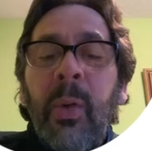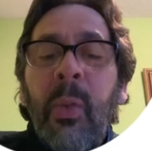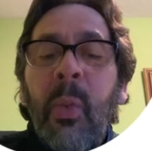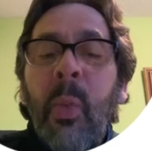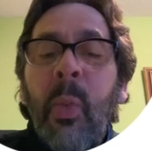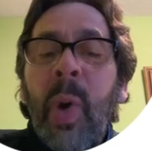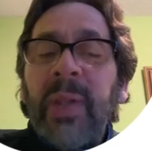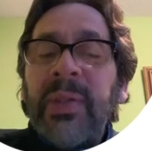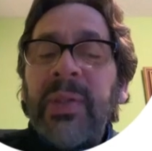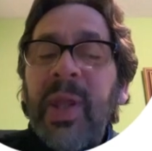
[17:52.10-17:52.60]

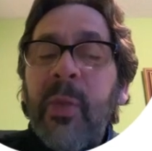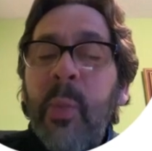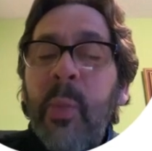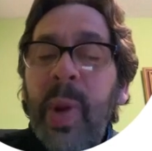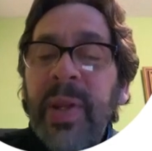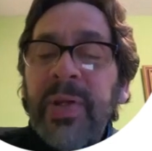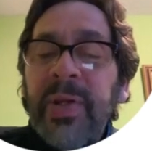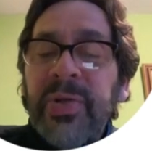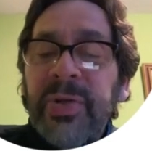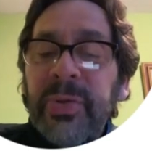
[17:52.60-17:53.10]
What
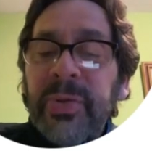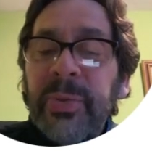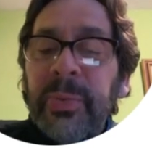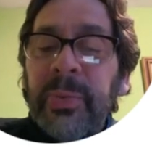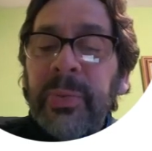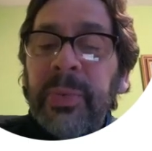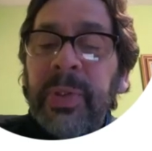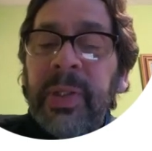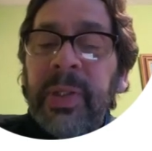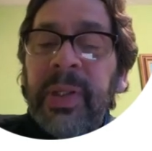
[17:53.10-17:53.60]
equation
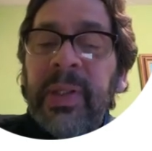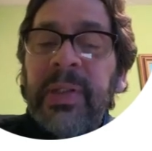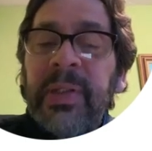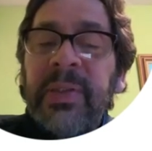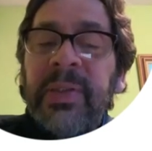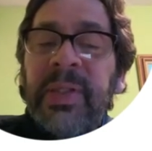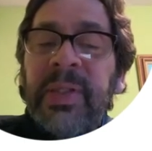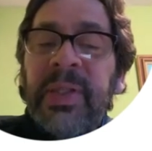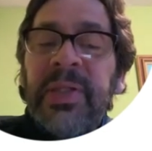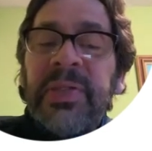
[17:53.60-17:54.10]

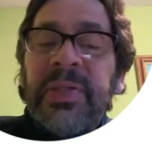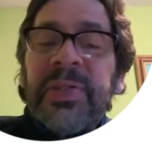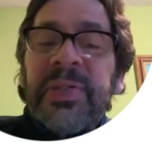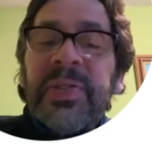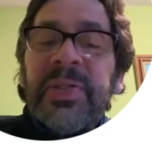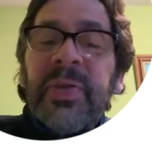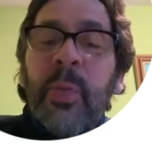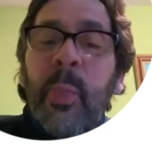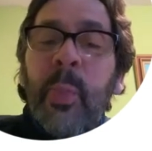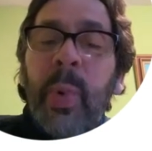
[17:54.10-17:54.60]

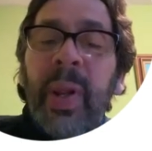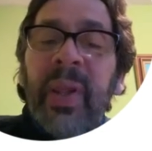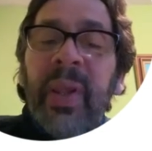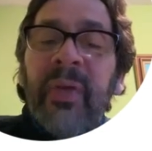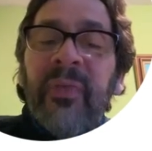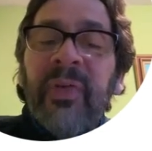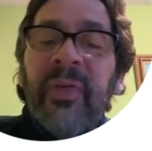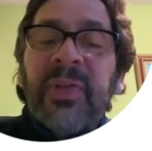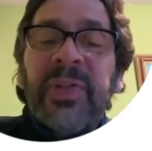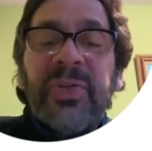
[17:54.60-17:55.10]
this
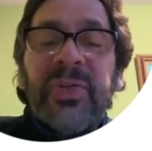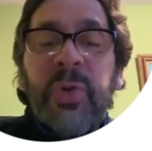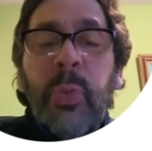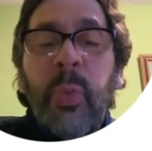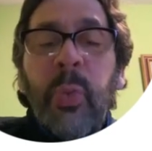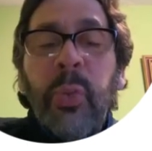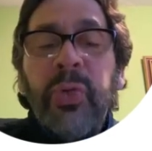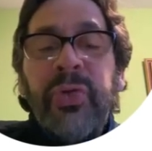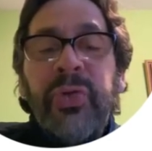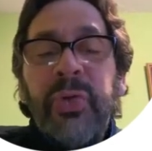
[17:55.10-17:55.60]
wave is a
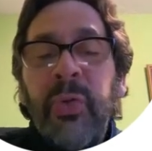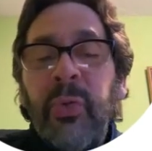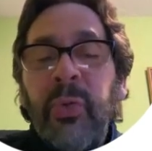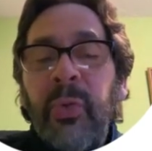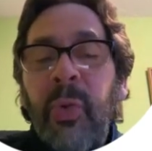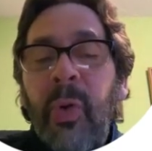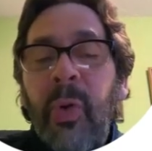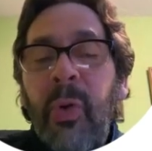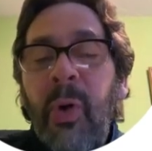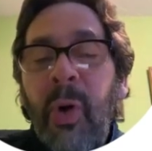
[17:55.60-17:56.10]

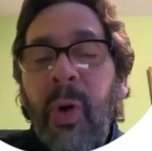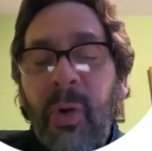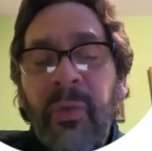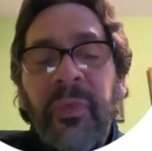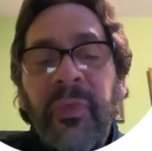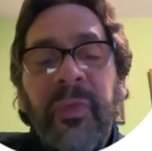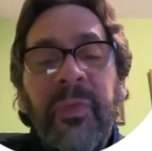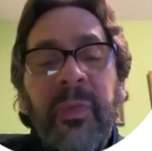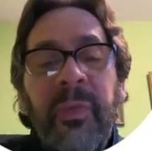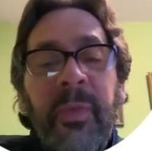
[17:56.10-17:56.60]
solution of?
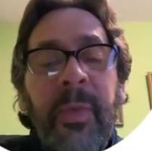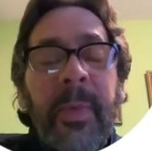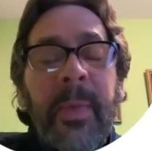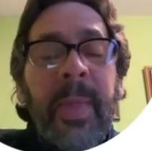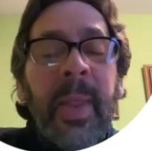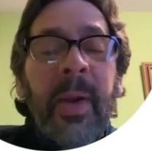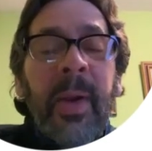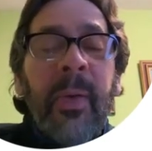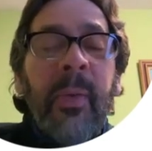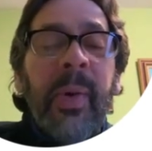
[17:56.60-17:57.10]

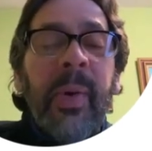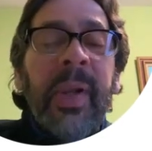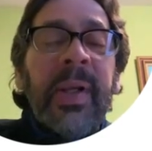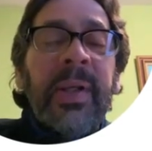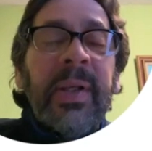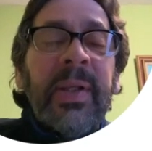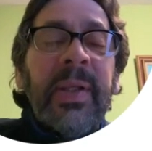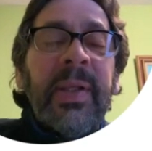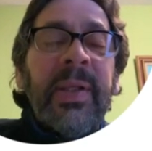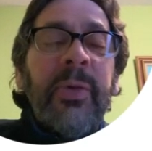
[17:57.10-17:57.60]

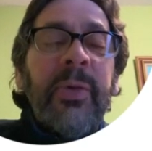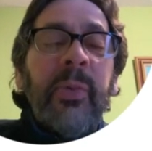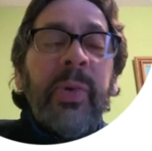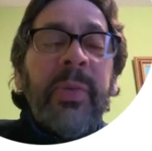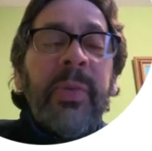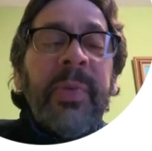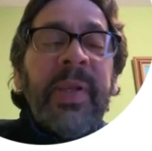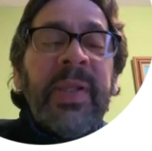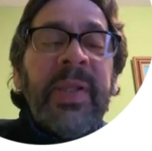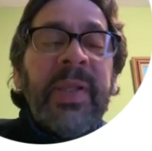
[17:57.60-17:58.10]
Well, it
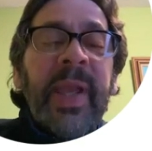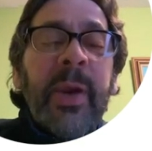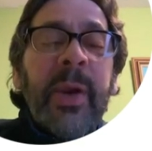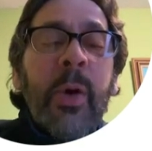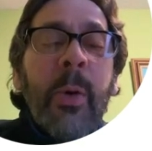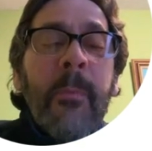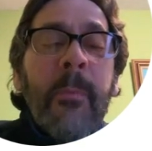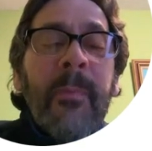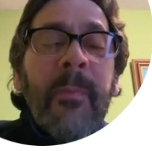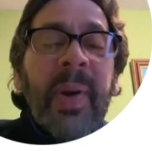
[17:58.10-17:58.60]
will be the
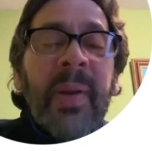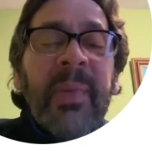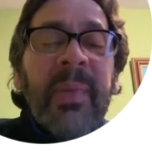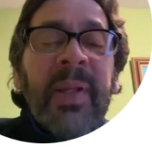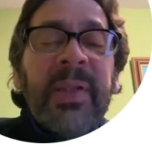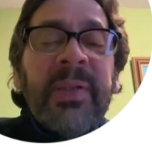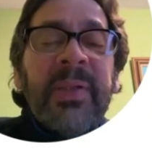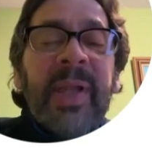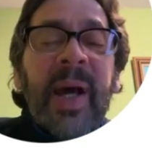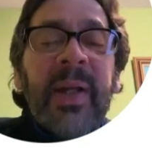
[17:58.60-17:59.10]

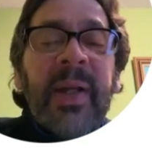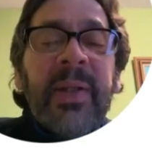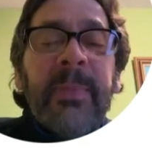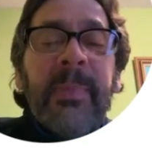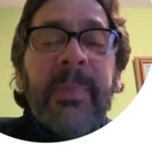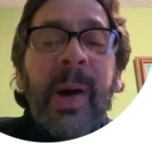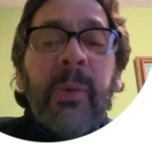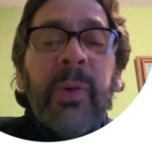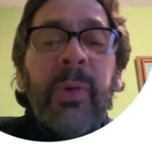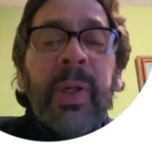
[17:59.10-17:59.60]
complementary
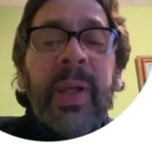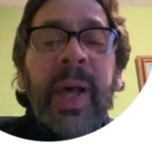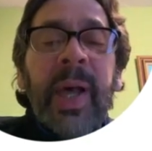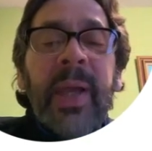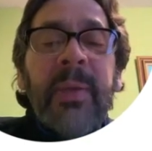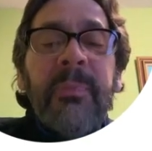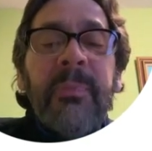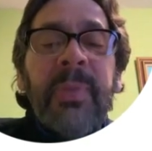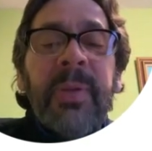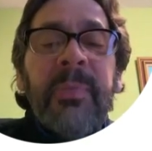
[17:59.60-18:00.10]

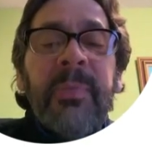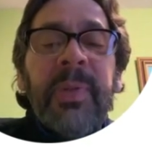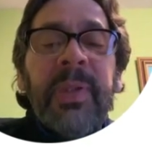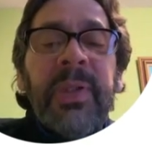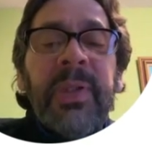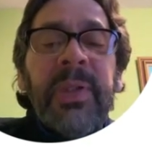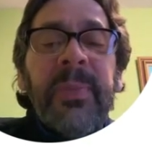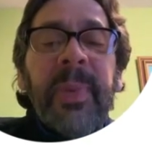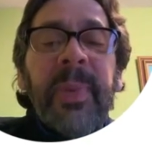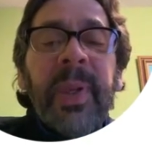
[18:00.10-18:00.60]
Pauli-like
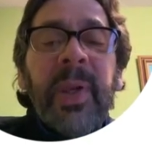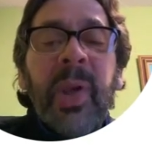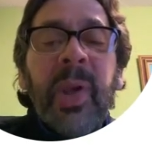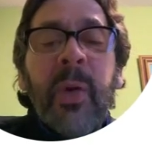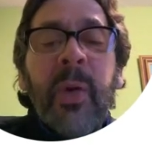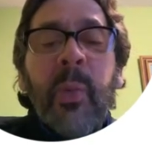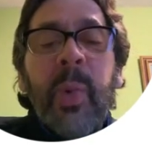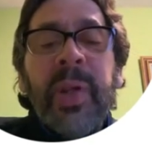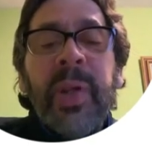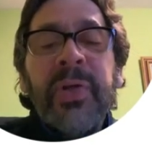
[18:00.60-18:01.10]
PPGP
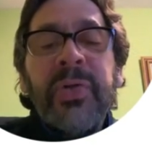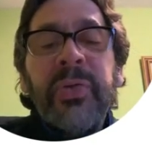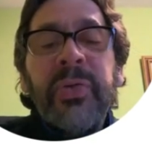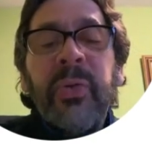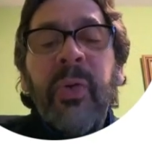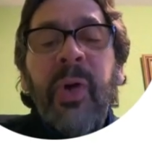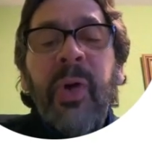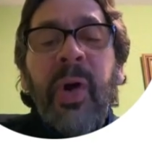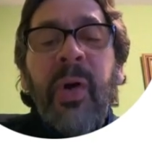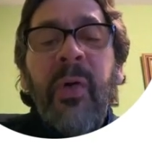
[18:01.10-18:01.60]

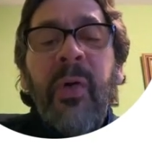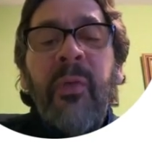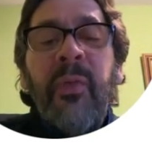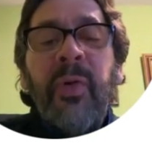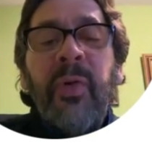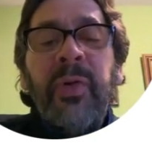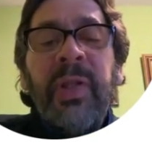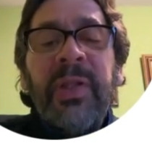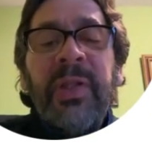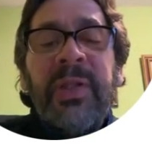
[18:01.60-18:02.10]
equation for the